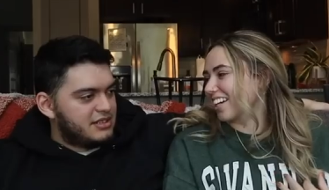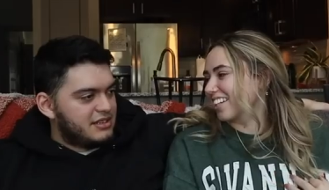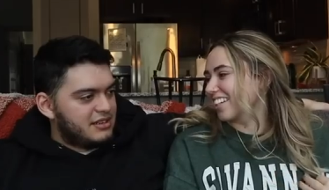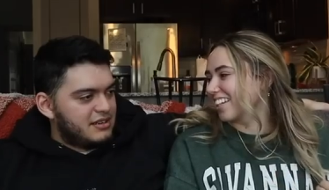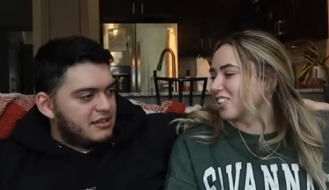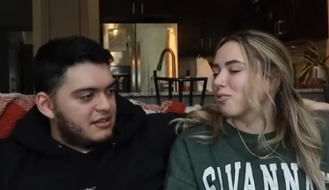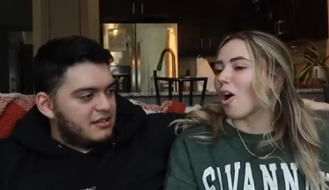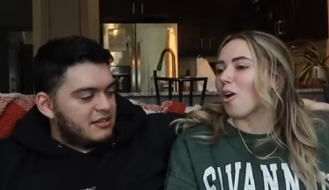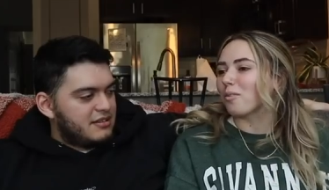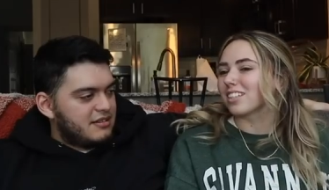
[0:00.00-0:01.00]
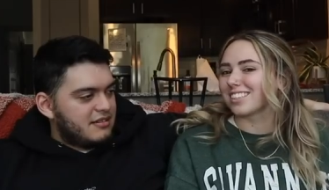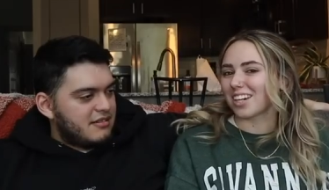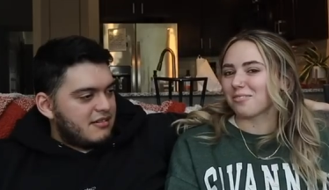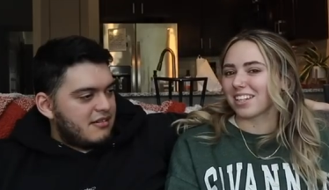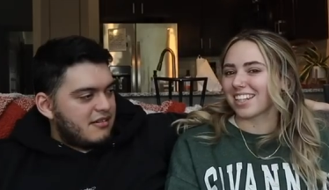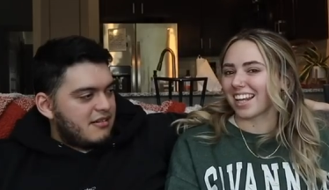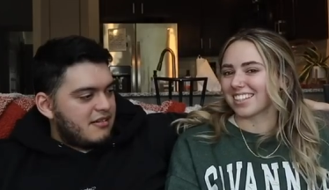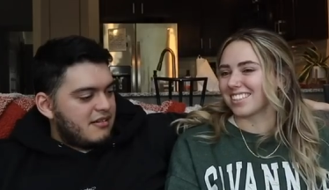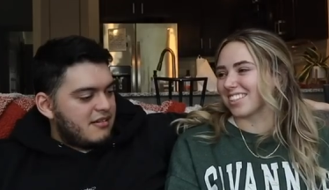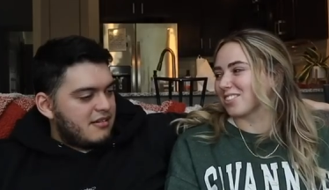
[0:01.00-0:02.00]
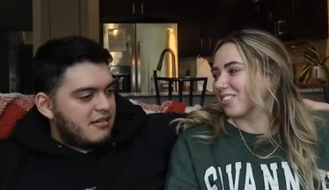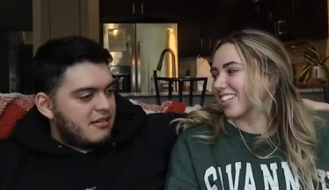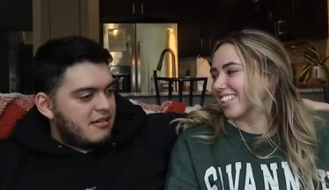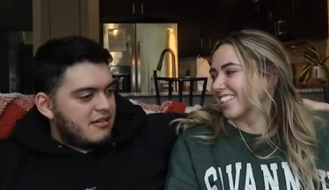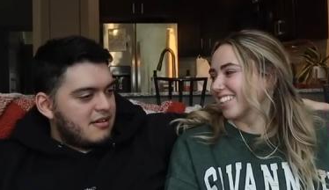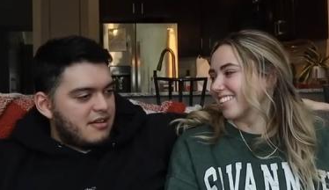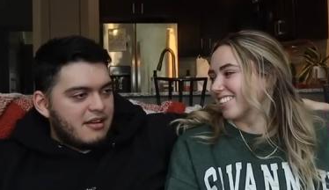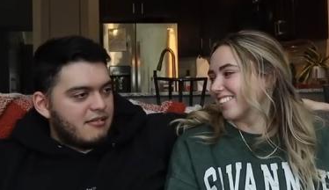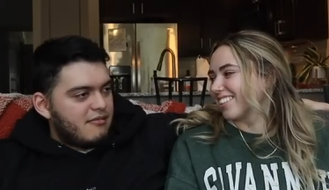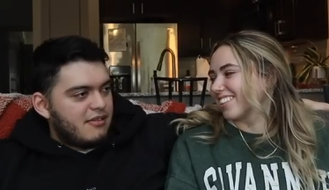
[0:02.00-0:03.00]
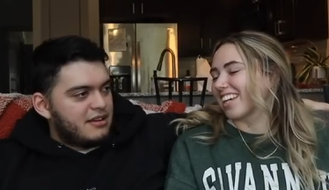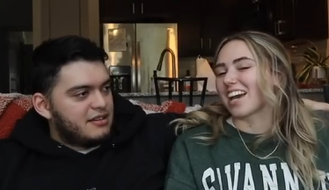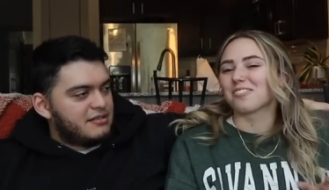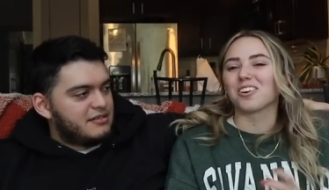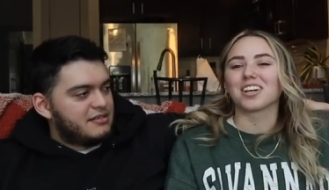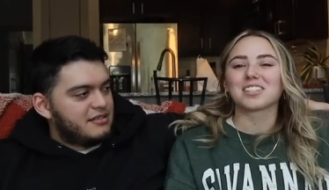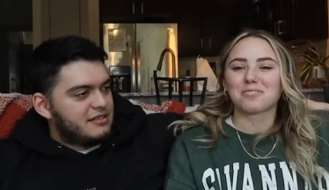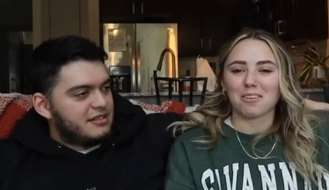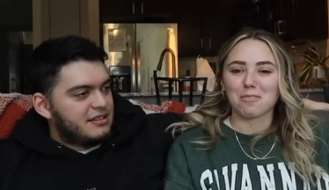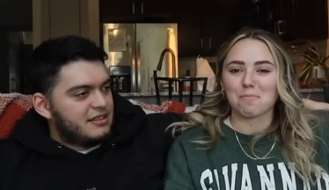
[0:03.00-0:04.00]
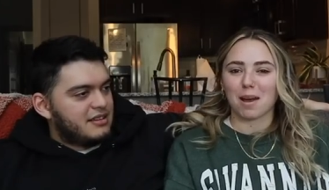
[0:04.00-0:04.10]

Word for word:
Speaker 1: it. You always tell me that it's this one.
Speaker 2: No. I okay, don't. well,
Speaker 1: his favorite